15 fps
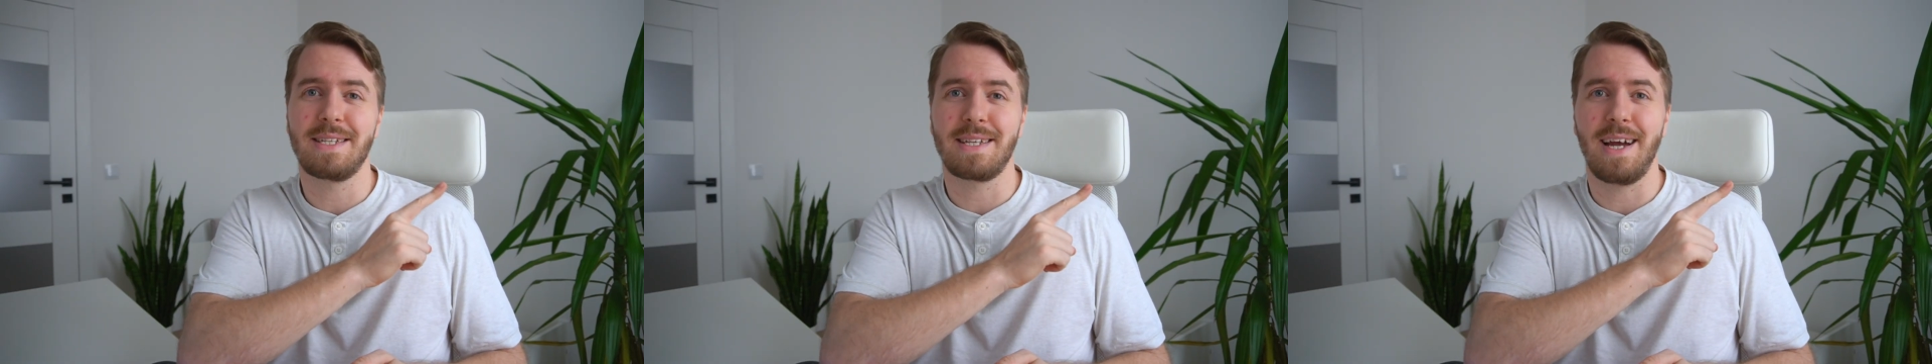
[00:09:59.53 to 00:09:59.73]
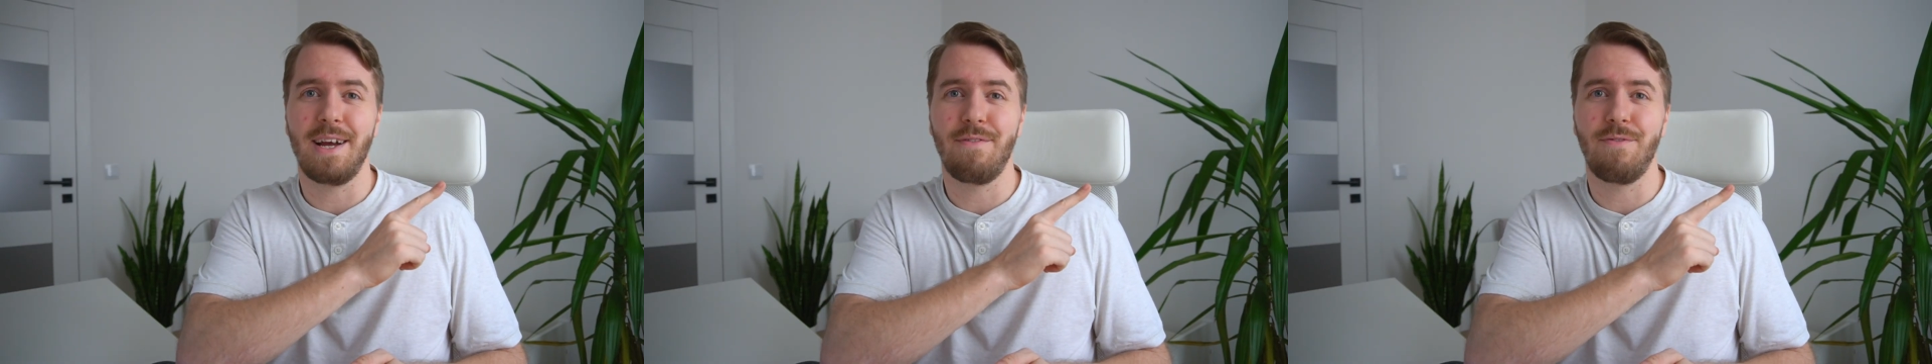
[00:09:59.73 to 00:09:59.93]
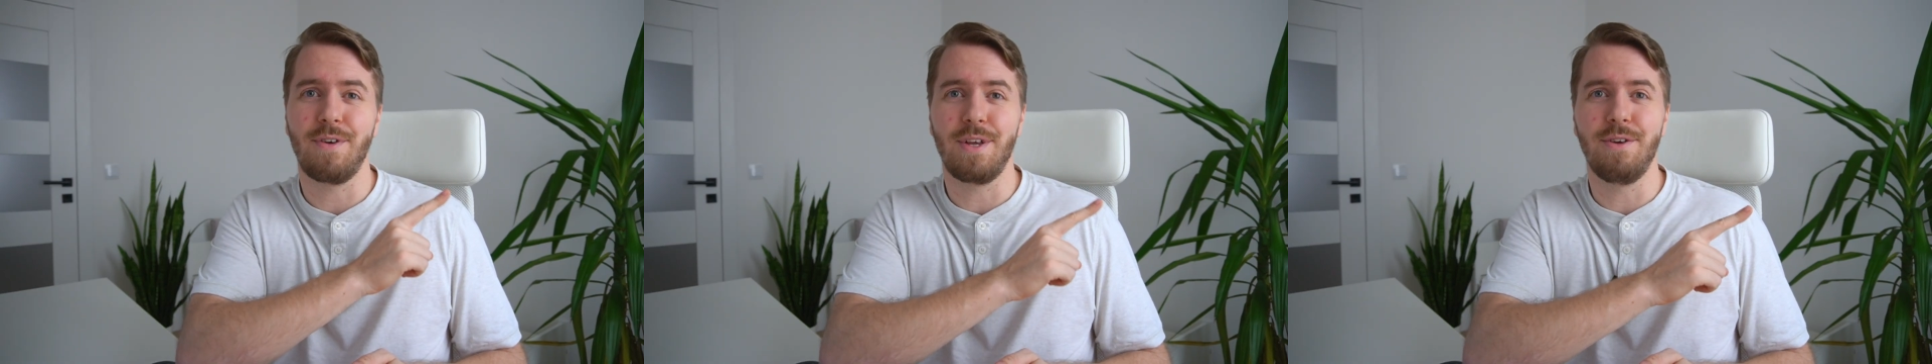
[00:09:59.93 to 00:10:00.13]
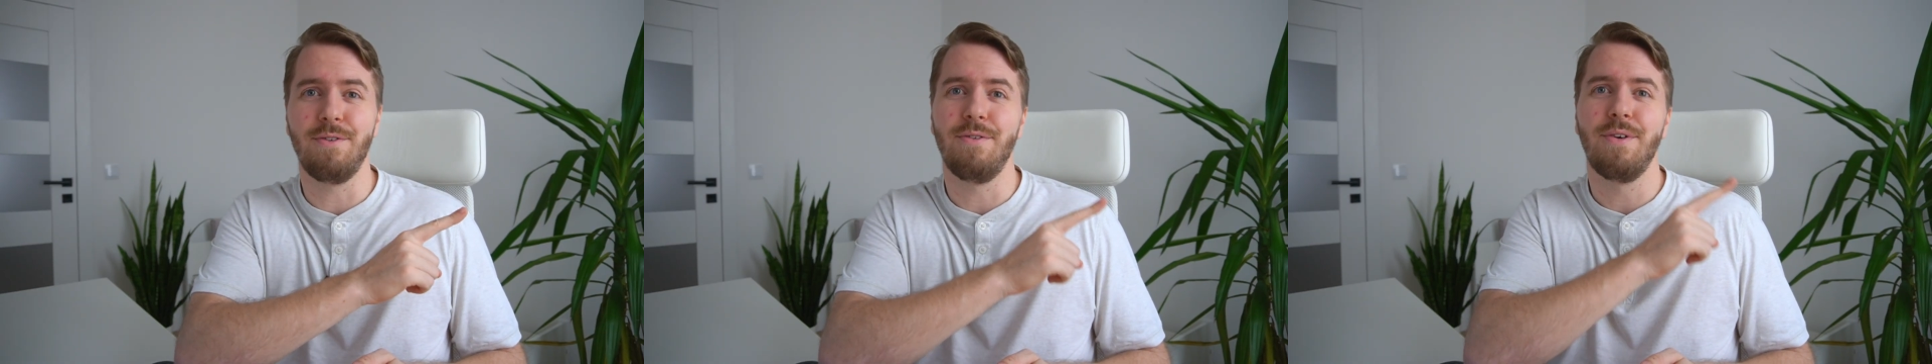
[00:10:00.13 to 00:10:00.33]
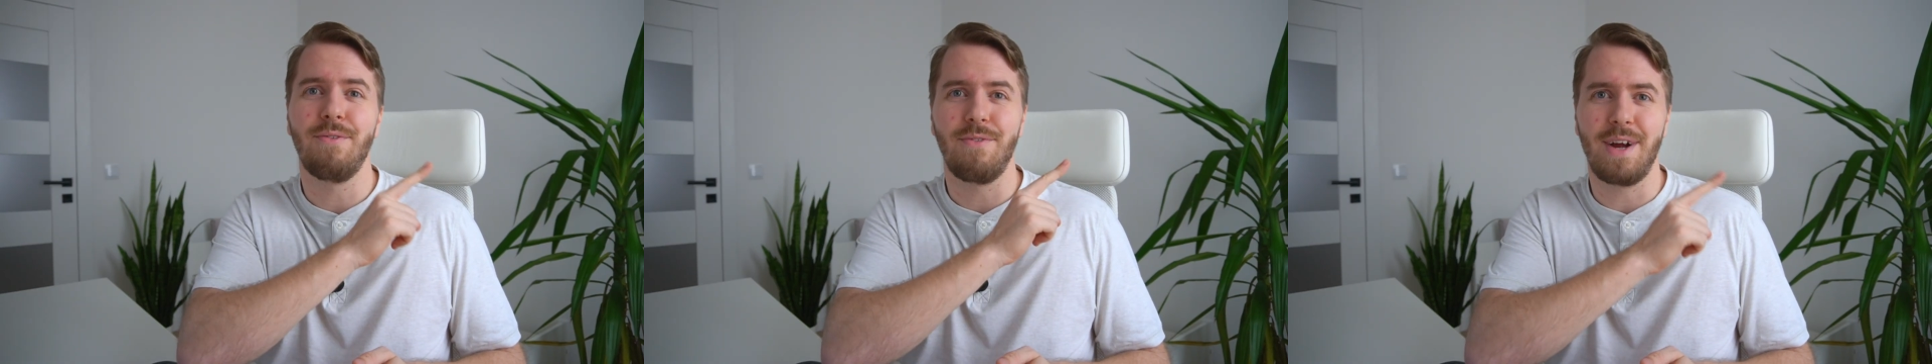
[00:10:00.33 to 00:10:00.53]
guide for you
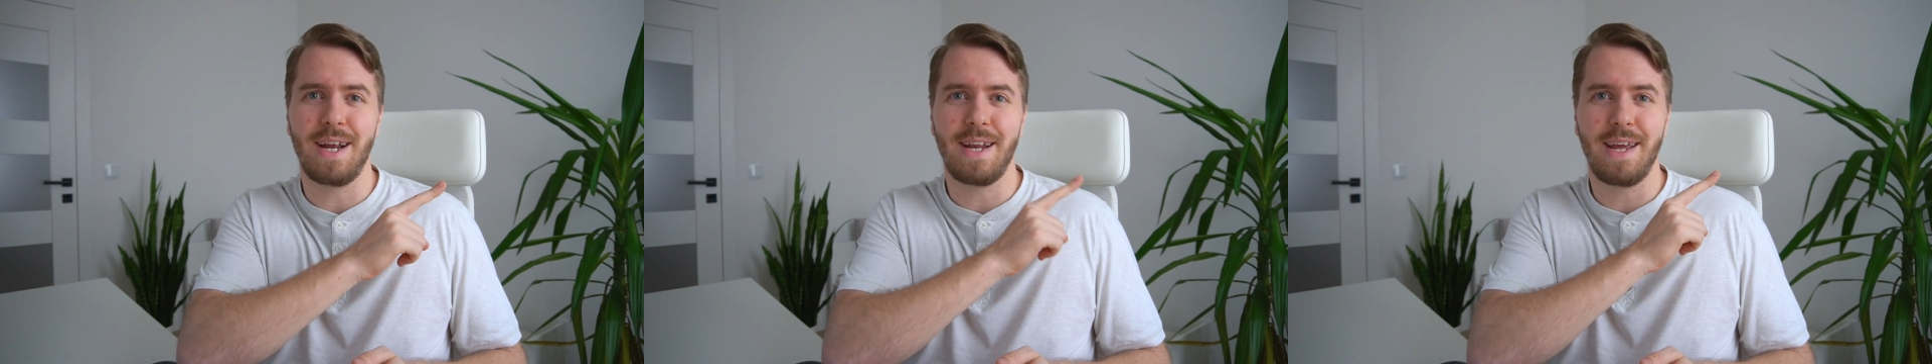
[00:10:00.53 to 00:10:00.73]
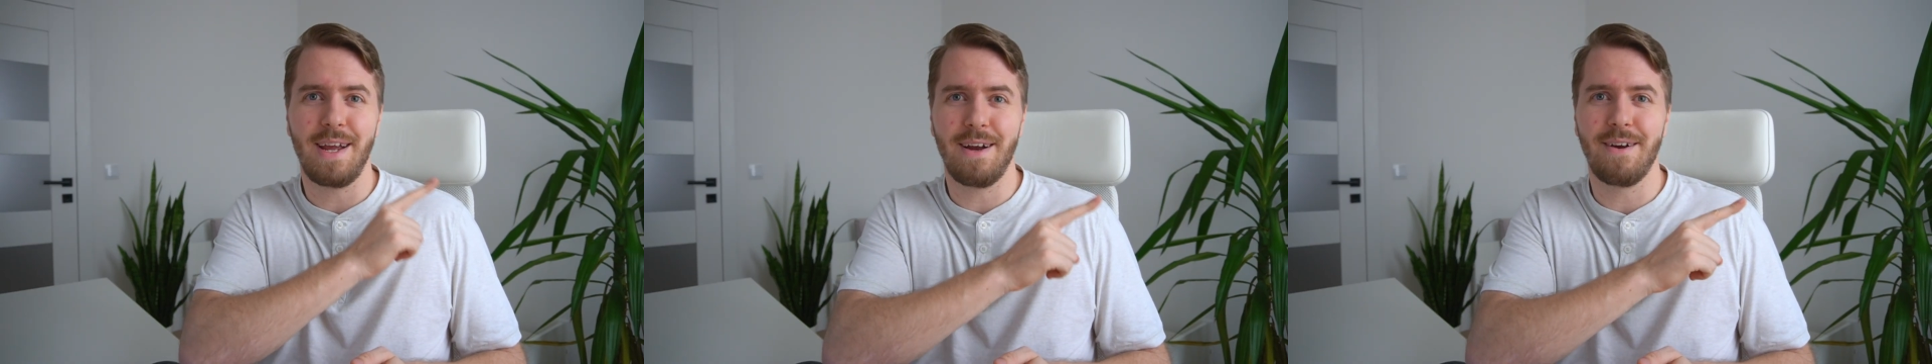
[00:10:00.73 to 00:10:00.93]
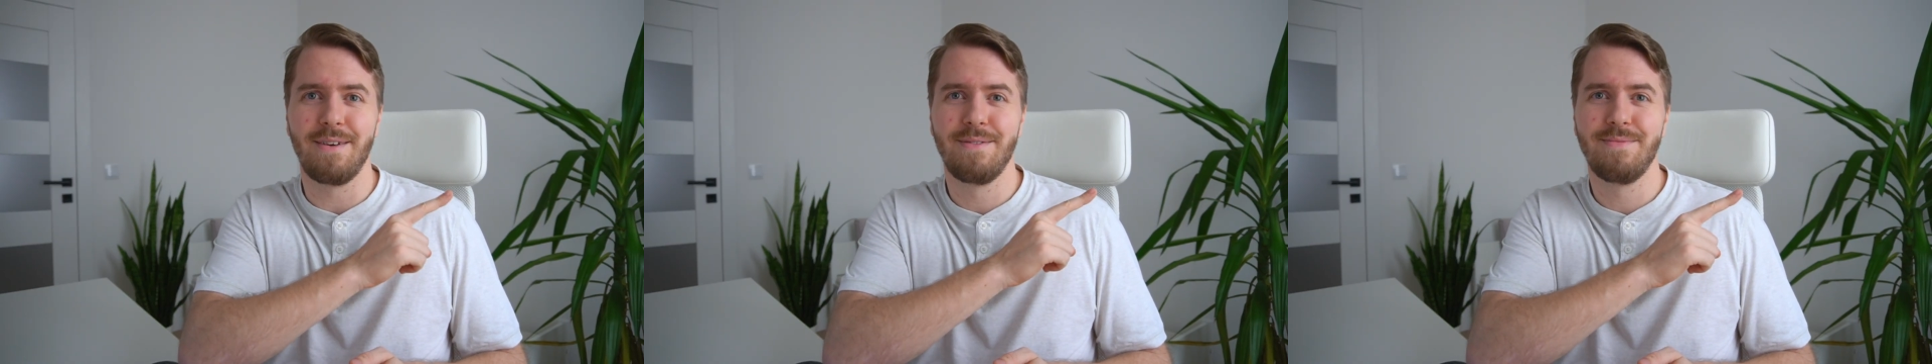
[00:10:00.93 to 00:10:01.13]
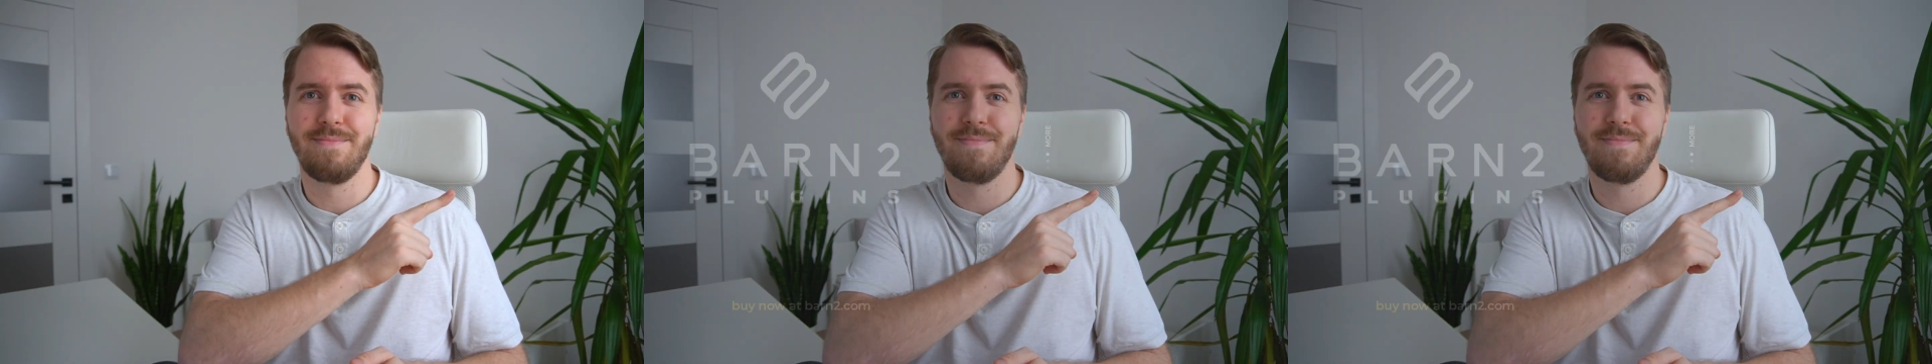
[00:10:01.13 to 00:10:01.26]
right here.